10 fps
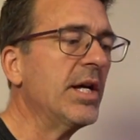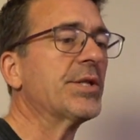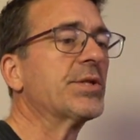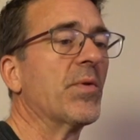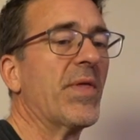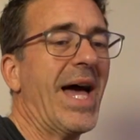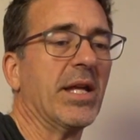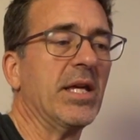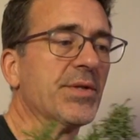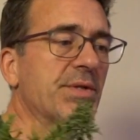So
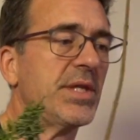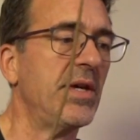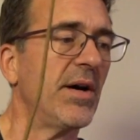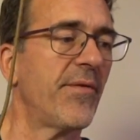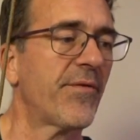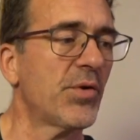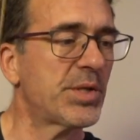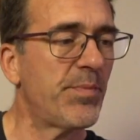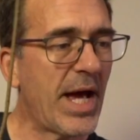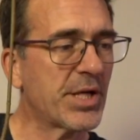that is the
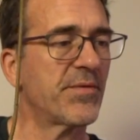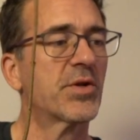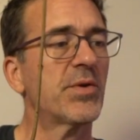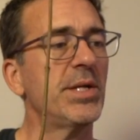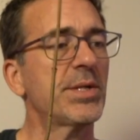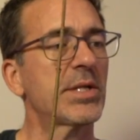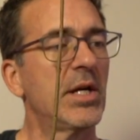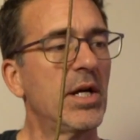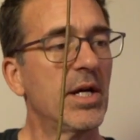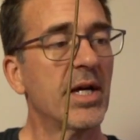first batch of trees,
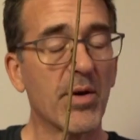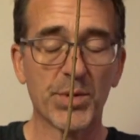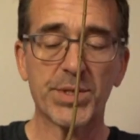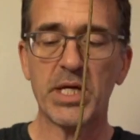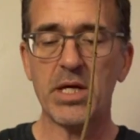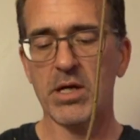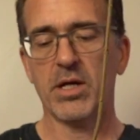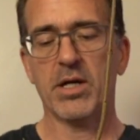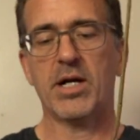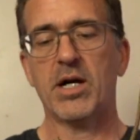and we'll see
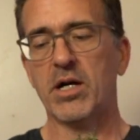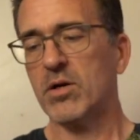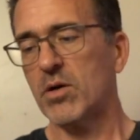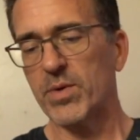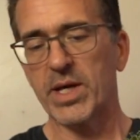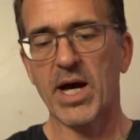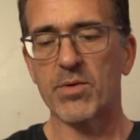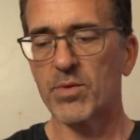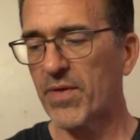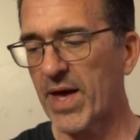what we
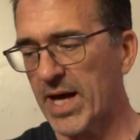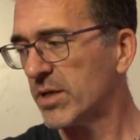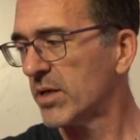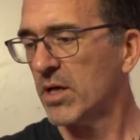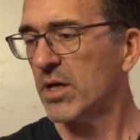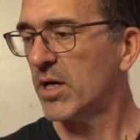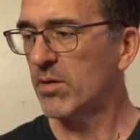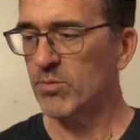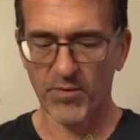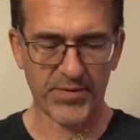got with that
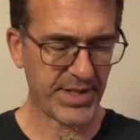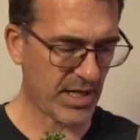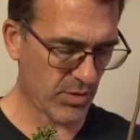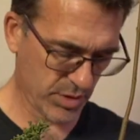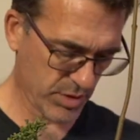moving down